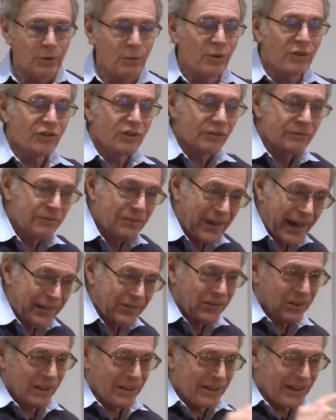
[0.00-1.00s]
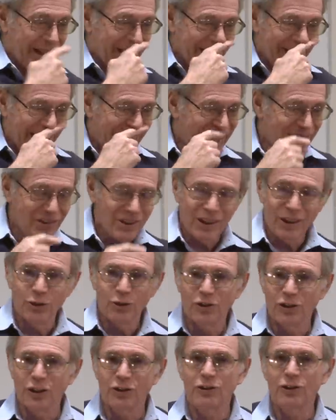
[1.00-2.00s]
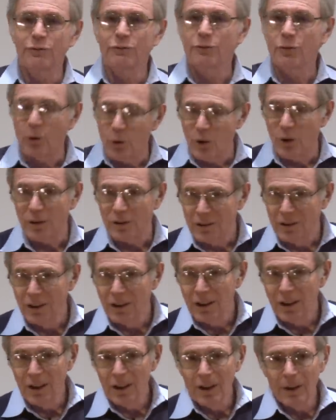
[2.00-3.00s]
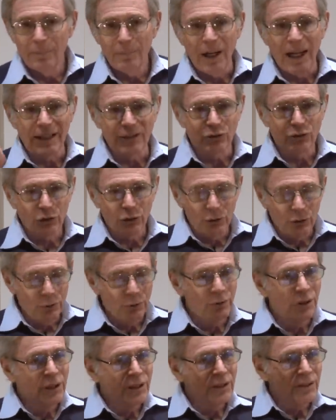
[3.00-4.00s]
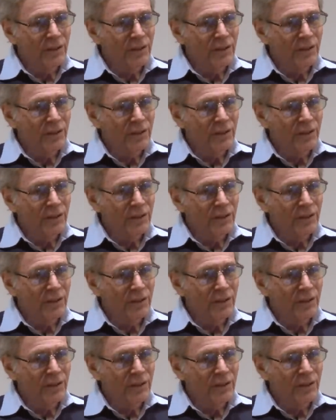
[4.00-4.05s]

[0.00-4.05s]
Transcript: It was invented in 1864 by two